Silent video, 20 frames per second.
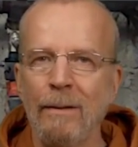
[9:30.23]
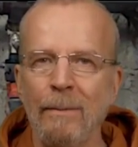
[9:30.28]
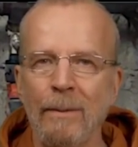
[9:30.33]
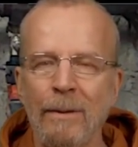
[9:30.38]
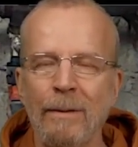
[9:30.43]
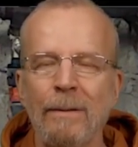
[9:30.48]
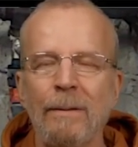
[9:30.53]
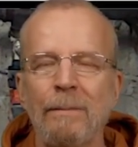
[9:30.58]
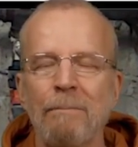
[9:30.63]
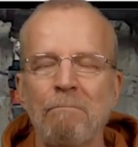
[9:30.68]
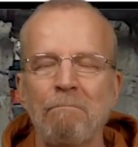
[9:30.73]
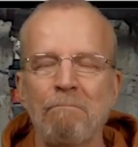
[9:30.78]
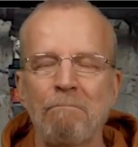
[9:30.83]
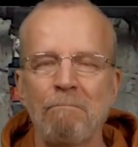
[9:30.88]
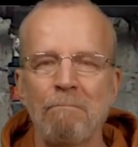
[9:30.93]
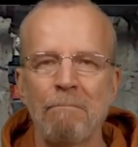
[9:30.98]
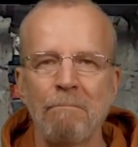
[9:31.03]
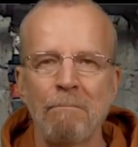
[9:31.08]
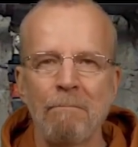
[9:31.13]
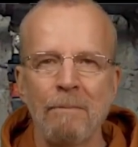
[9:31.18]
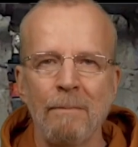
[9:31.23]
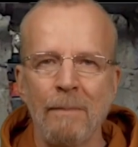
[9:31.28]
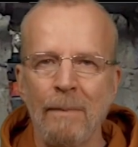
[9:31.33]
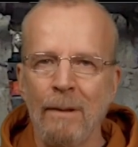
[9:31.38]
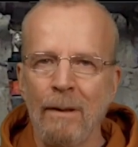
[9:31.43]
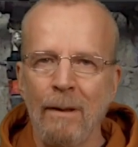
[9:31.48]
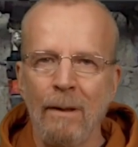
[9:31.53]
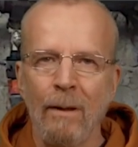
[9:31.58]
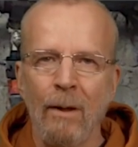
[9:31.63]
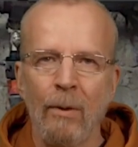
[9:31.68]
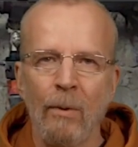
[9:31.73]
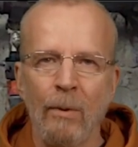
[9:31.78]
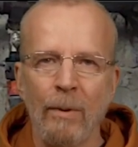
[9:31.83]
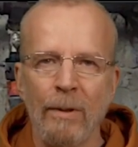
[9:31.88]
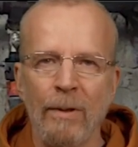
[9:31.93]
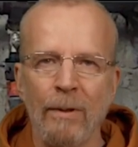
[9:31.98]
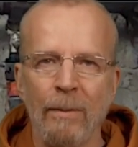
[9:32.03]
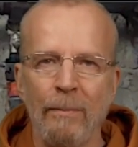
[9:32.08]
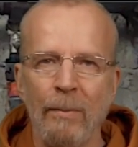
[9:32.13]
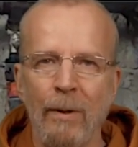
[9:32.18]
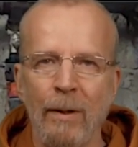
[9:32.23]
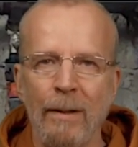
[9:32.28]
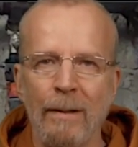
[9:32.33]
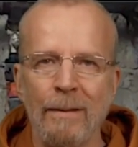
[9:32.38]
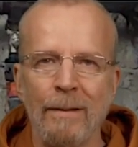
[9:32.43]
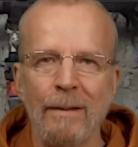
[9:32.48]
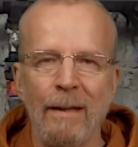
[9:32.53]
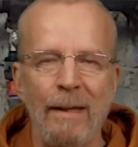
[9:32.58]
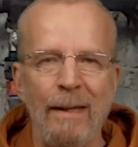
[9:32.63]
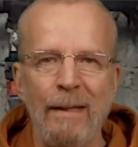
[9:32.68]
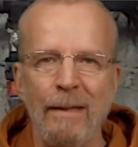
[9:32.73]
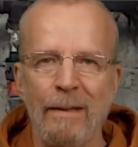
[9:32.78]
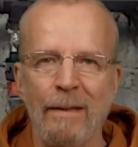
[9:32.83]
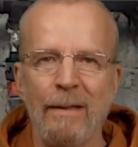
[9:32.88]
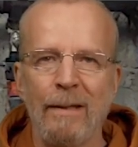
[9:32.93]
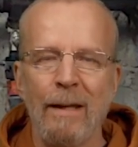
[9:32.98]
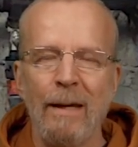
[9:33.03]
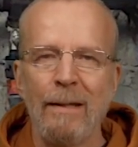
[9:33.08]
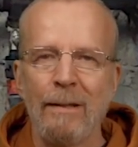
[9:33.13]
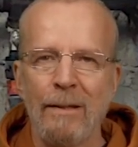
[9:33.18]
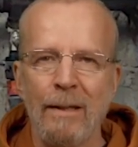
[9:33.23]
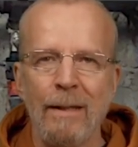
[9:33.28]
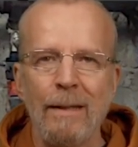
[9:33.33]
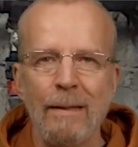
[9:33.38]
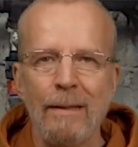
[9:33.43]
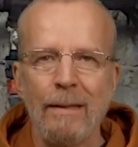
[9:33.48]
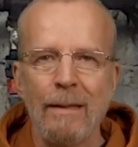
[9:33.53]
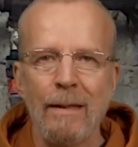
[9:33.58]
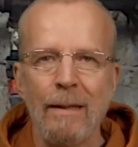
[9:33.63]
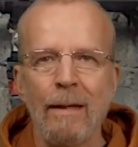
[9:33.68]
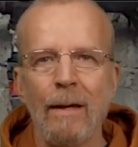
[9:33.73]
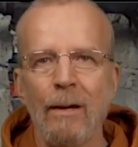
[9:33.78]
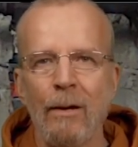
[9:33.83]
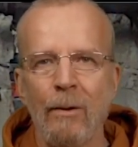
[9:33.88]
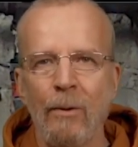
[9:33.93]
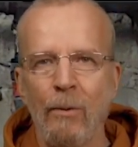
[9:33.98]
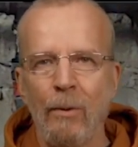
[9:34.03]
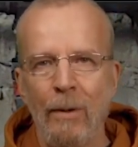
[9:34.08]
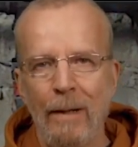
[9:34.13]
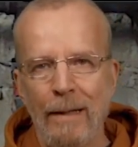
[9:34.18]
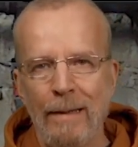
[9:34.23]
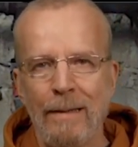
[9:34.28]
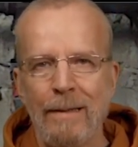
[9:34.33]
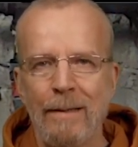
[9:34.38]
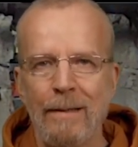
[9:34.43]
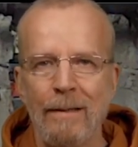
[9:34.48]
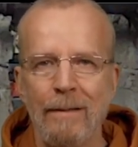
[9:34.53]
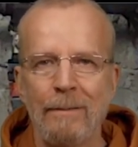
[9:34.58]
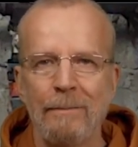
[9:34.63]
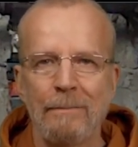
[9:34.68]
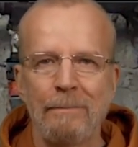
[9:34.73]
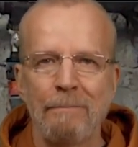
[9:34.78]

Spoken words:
But who is surprised? It's CC Chris.